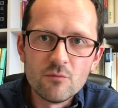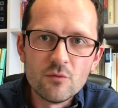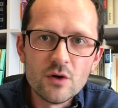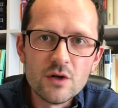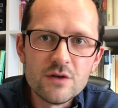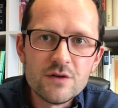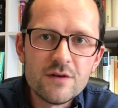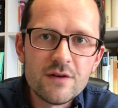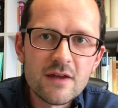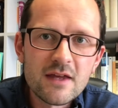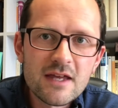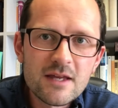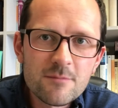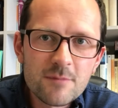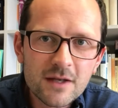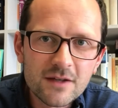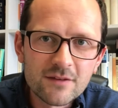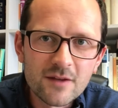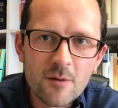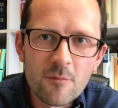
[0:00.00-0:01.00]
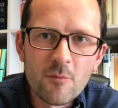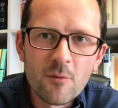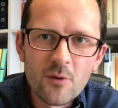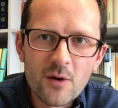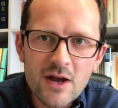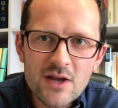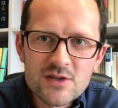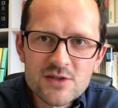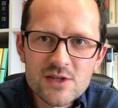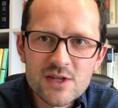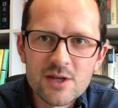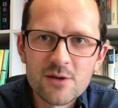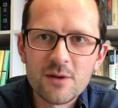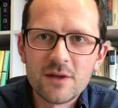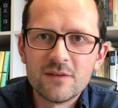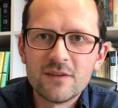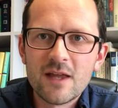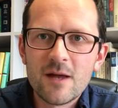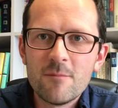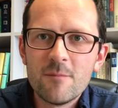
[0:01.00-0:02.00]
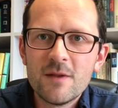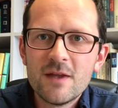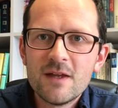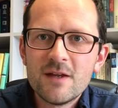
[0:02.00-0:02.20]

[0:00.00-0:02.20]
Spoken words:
redeeming them, rescuing them.